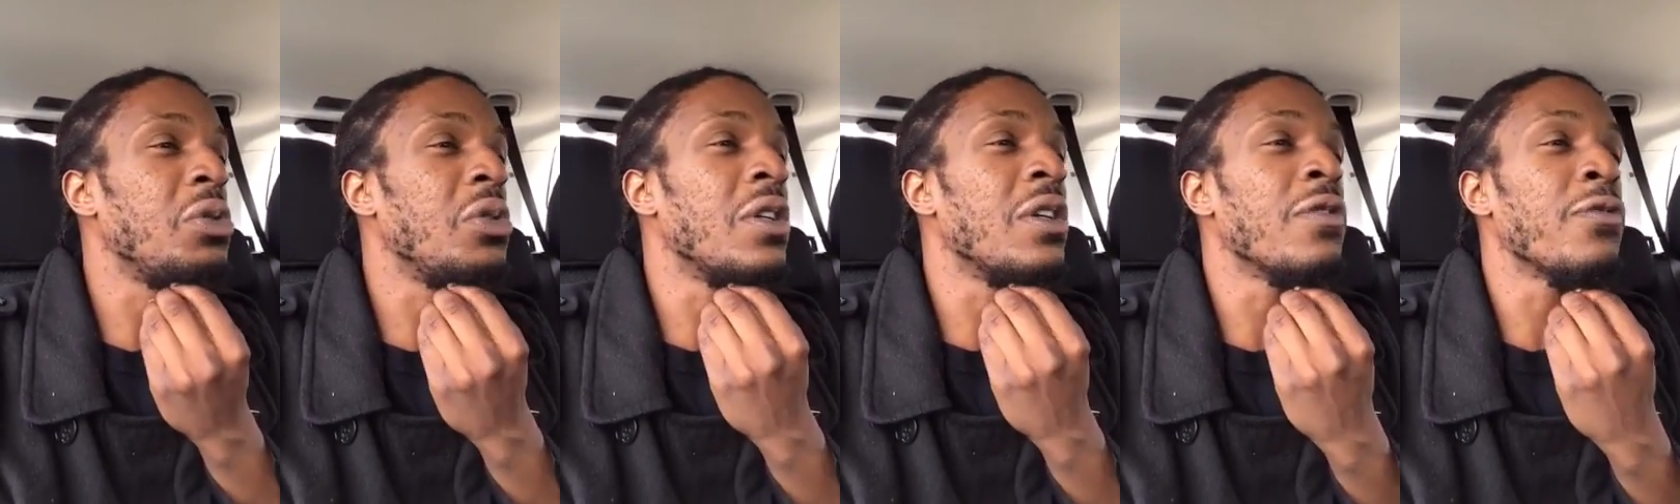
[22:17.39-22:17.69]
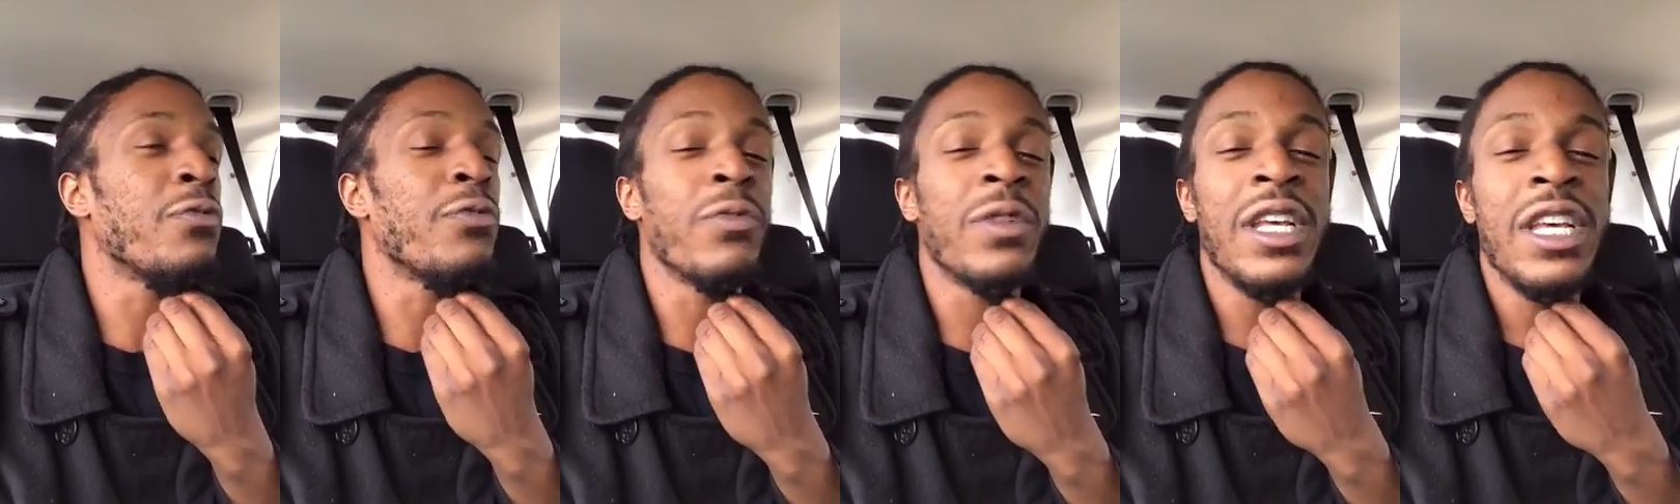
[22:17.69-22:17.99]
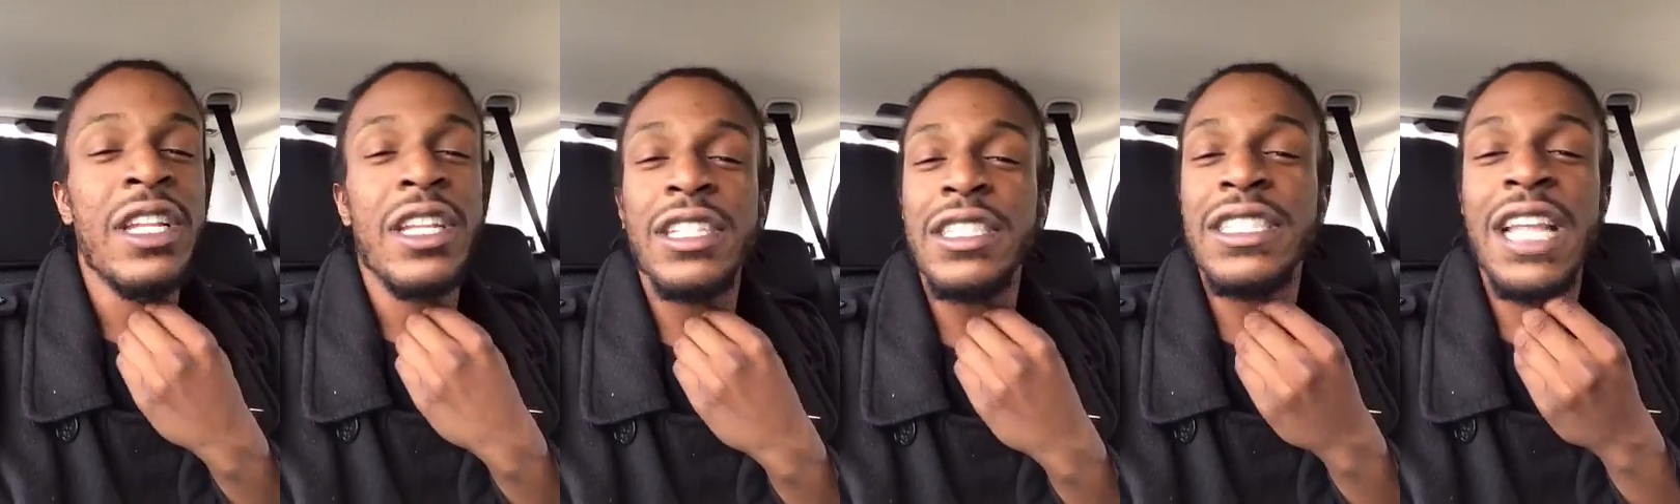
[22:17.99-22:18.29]
to,
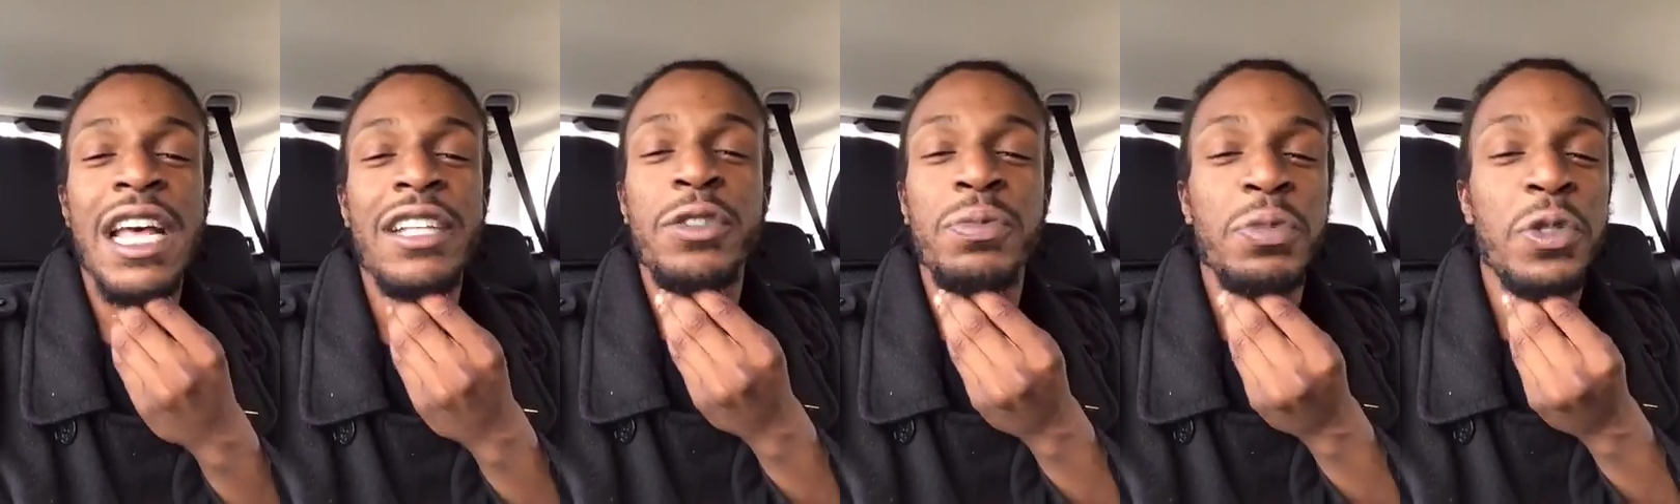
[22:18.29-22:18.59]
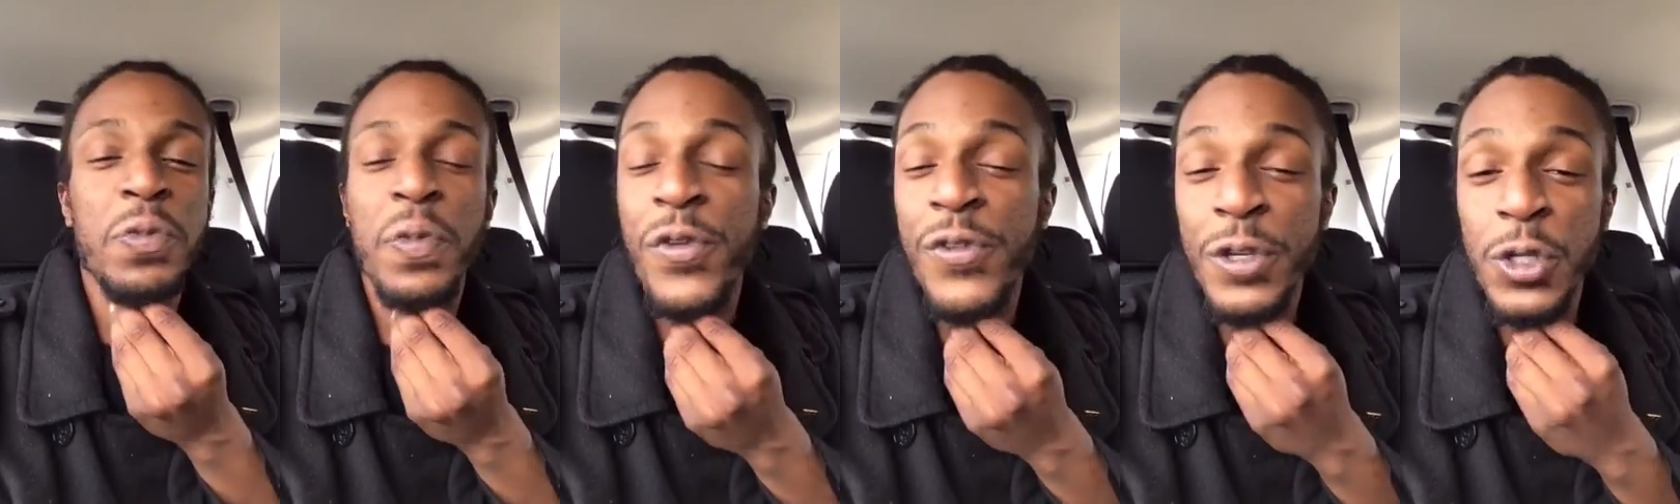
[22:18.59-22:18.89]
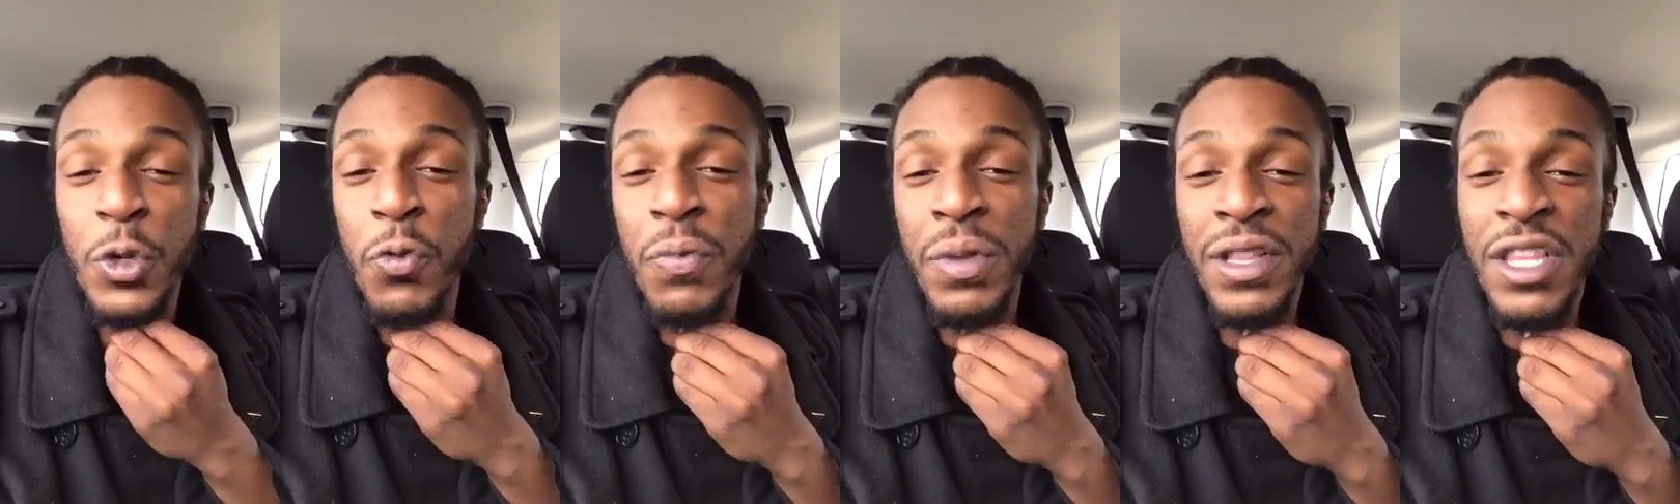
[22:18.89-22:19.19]
this is not some
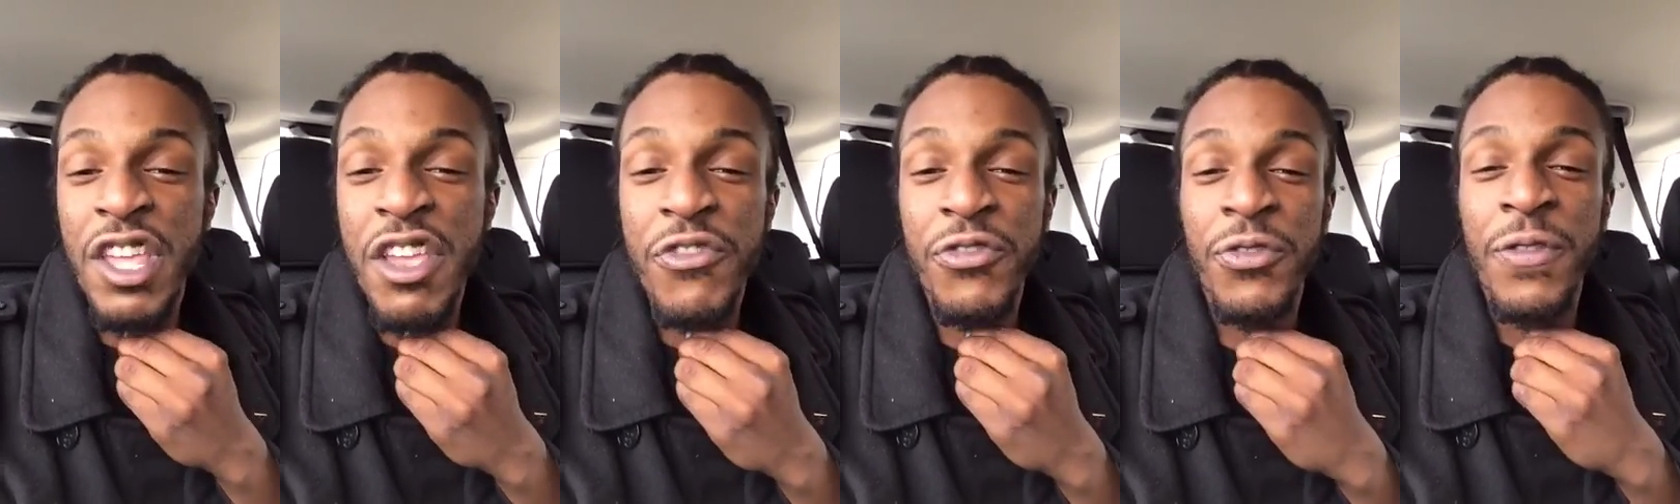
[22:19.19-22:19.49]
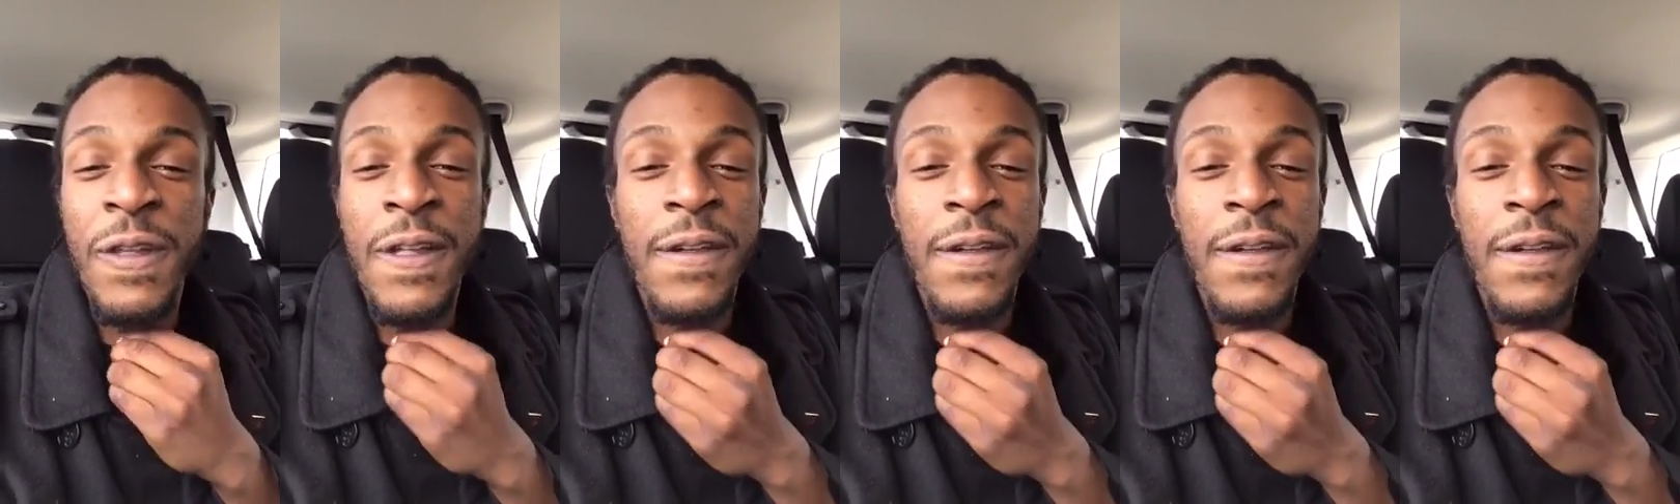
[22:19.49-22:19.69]
spiritual belief,